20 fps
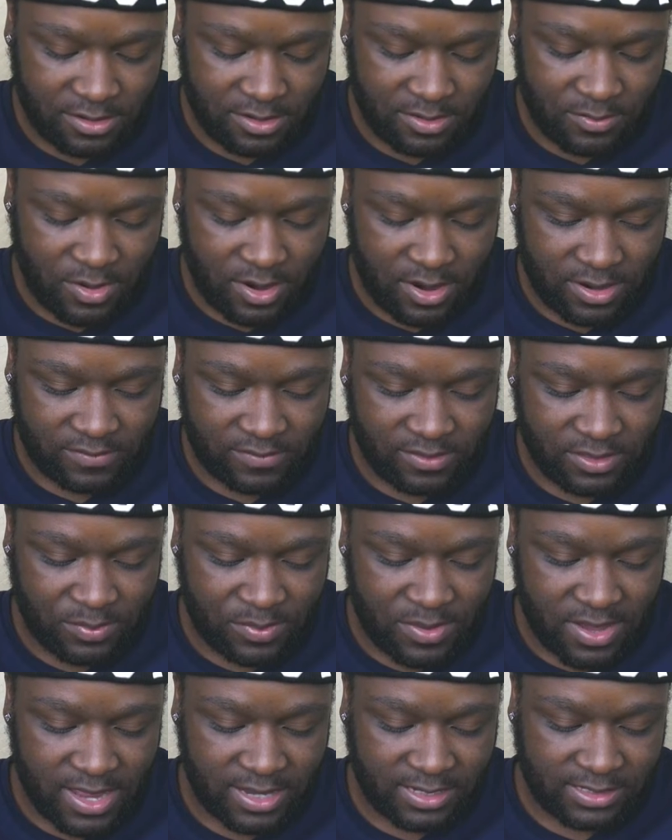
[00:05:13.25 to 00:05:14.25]
part of the
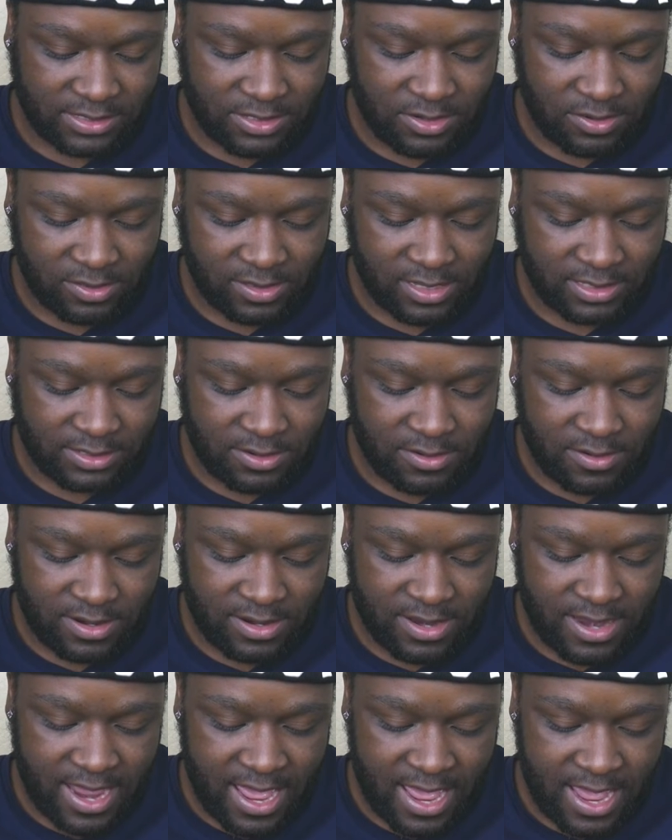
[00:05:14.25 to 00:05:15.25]
pie. So let's go ahead
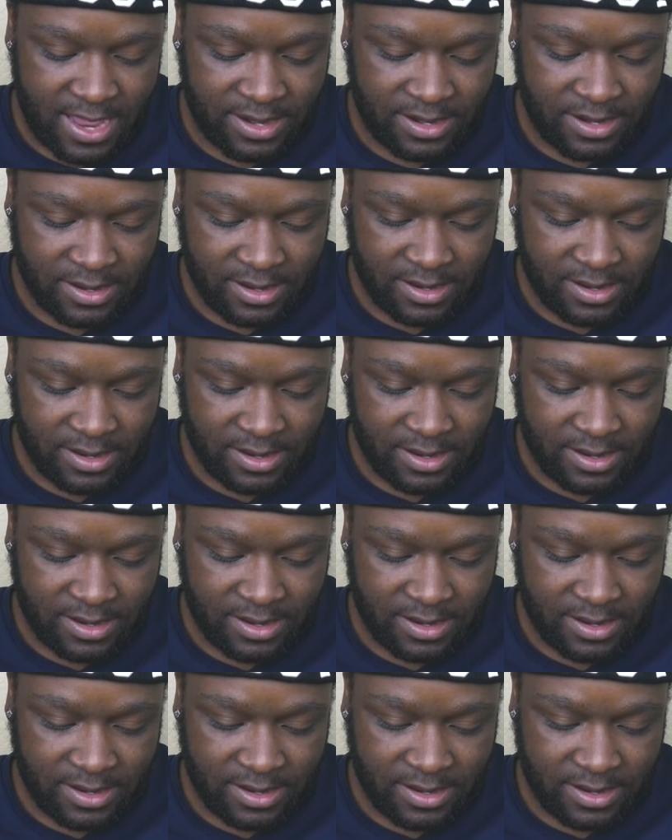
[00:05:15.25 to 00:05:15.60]
and add